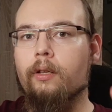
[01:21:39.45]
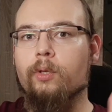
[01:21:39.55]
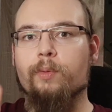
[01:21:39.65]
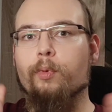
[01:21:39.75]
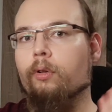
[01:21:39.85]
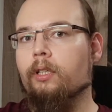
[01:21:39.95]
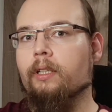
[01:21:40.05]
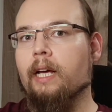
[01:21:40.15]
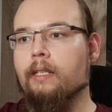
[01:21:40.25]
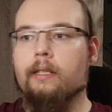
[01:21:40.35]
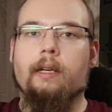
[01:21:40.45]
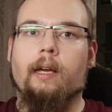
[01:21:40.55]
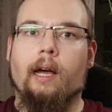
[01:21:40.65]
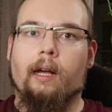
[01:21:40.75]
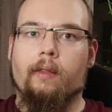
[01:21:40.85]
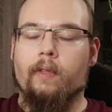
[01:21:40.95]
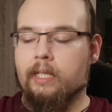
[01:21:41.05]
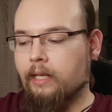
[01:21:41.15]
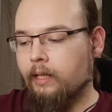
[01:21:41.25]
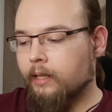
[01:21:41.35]
Use spoiler tags, and
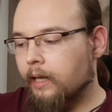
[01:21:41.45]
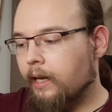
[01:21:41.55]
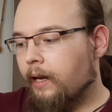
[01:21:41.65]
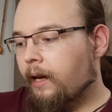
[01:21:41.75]
that's it.